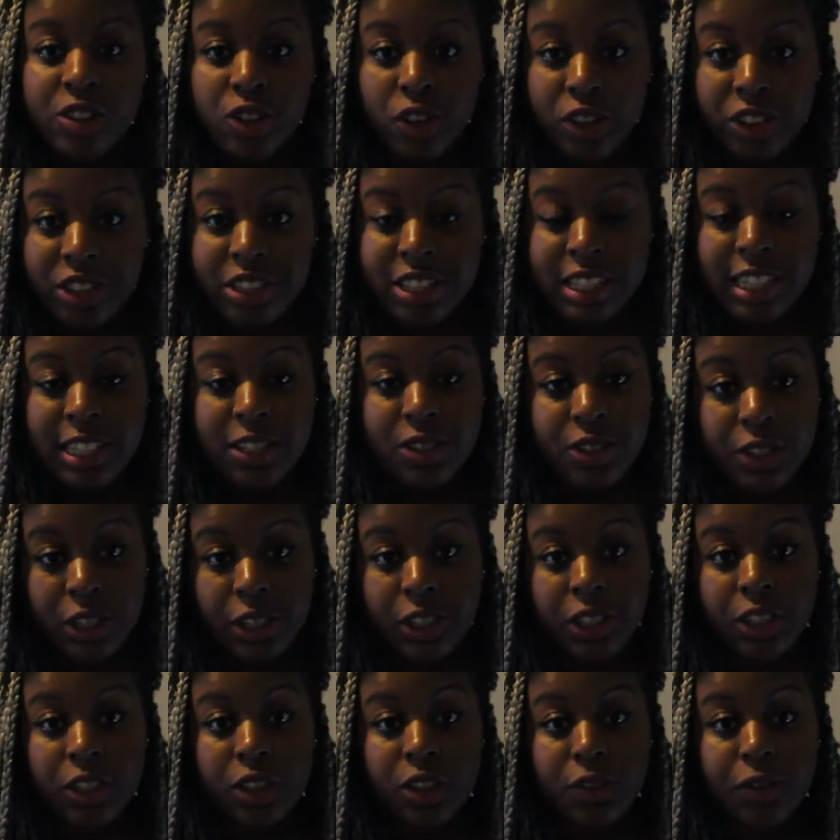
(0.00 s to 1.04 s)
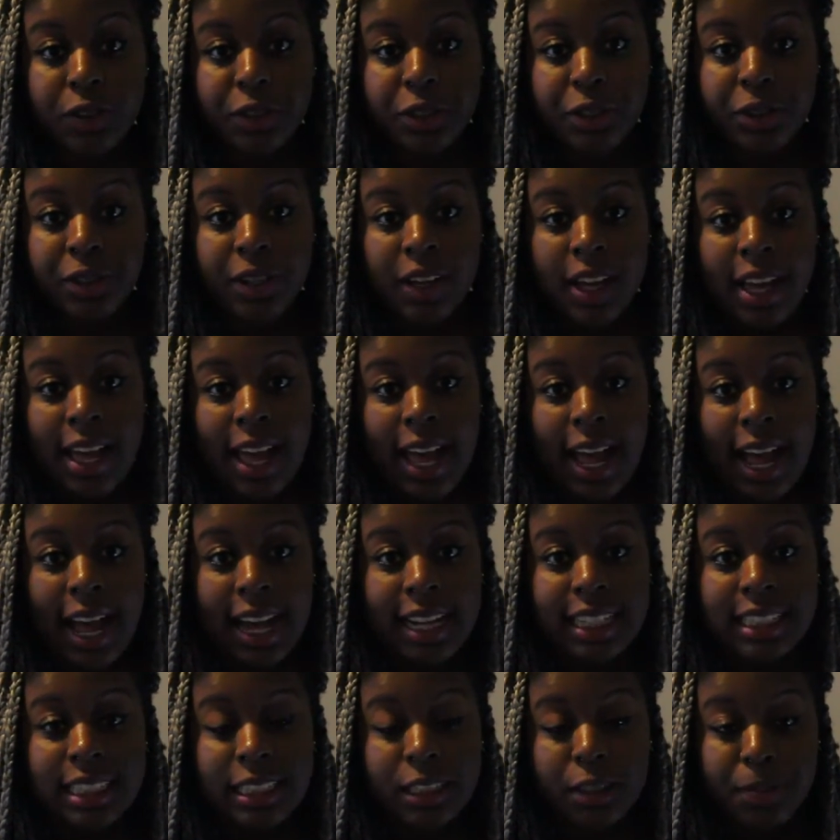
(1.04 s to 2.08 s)
are honestly so useful,
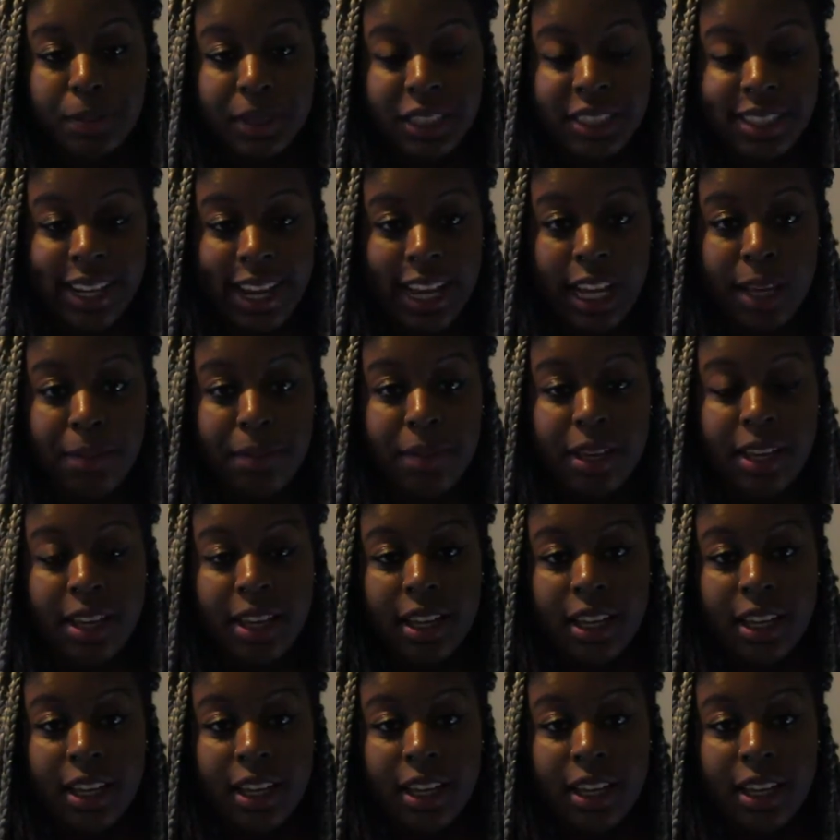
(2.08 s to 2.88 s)
and it would be a shame